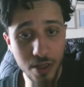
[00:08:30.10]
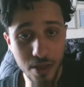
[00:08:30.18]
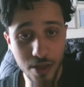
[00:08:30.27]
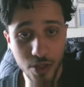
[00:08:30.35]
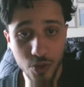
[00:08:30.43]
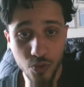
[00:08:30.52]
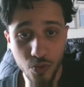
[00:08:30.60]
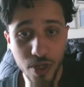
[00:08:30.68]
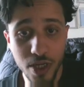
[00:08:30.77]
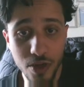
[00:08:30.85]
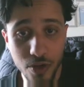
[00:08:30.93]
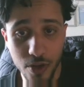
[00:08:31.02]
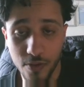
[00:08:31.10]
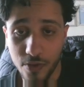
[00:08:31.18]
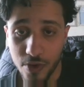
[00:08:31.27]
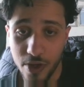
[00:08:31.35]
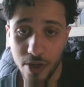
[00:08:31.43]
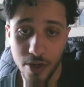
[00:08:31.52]
that we're looking for.
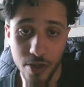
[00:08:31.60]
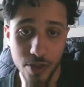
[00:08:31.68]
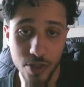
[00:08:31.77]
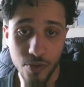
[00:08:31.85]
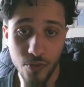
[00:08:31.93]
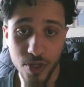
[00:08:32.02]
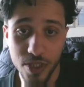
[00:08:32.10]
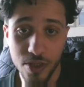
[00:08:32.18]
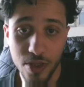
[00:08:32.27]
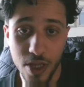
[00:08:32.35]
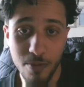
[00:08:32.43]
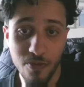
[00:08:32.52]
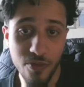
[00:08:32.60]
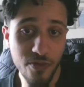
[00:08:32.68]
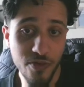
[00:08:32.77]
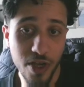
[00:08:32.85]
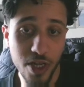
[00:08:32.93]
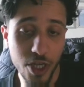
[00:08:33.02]
So what's the name of the
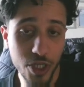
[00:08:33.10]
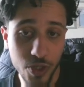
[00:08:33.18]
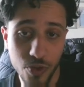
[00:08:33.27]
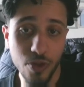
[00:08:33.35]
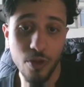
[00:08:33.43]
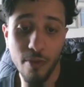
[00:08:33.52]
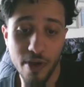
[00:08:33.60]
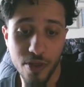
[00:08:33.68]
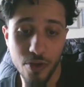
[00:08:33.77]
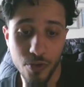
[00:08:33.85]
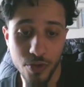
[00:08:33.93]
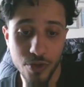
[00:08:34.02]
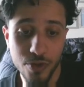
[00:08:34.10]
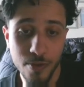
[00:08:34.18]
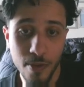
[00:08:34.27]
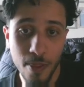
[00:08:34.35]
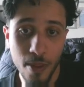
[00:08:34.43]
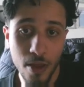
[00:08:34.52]
file executed by the user?
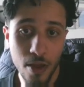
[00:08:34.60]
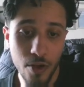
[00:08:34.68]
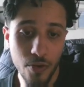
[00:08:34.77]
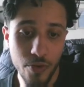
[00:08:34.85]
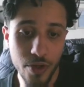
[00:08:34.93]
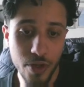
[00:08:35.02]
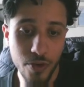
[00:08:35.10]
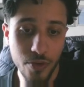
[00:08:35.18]
We know